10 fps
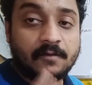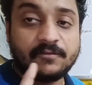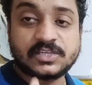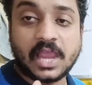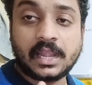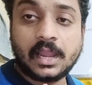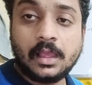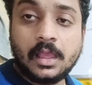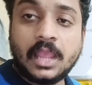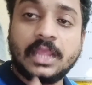
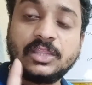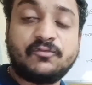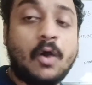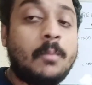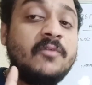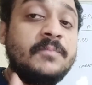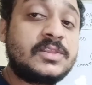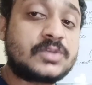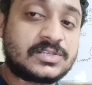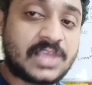vagina in the form of
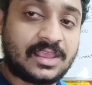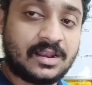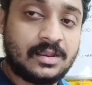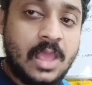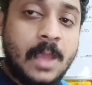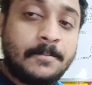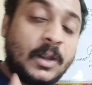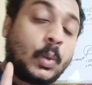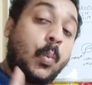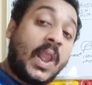menstrual cycle.
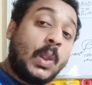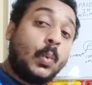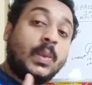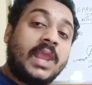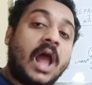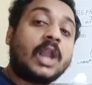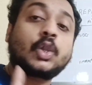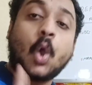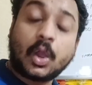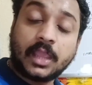But when we are
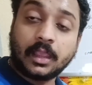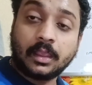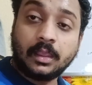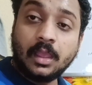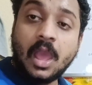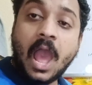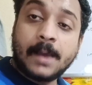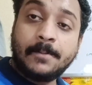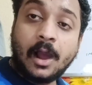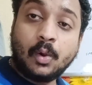talking
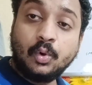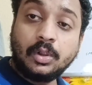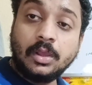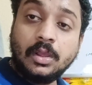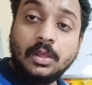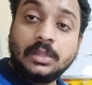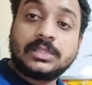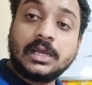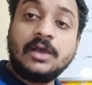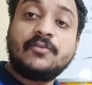about
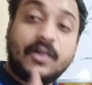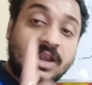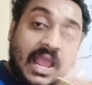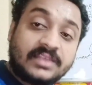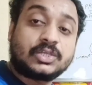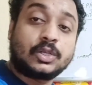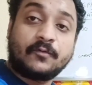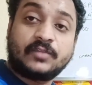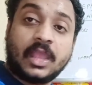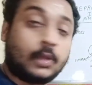the fertilization
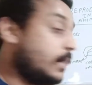of the egg,